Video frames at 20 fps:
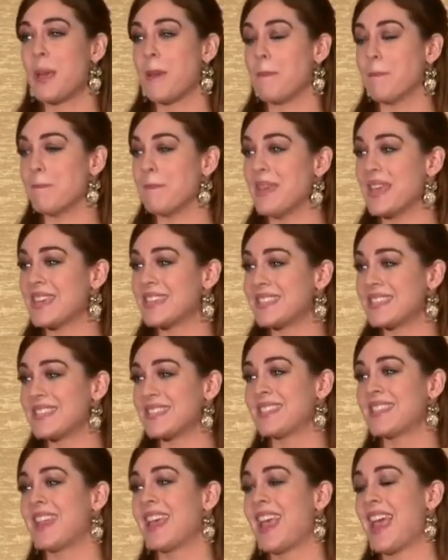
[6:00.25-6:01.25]

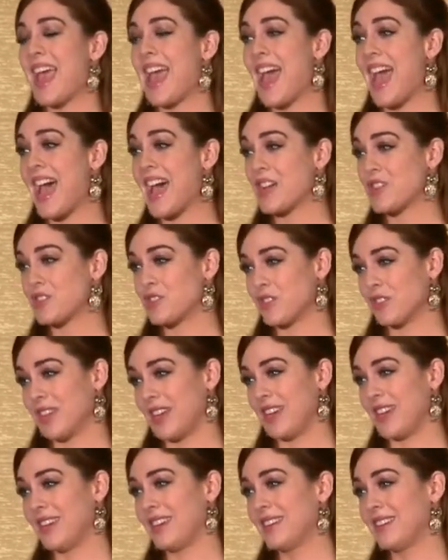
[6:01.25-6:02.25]
Miss
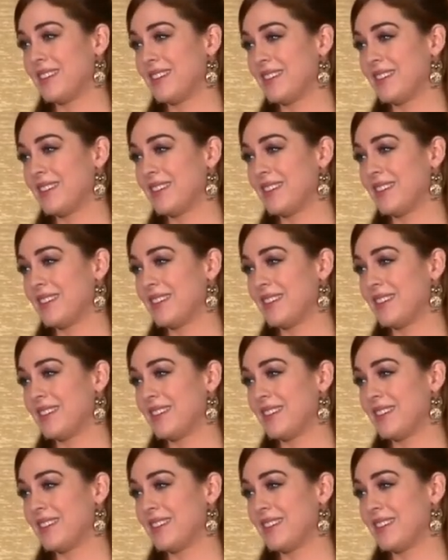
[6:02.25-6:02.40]
Ashley.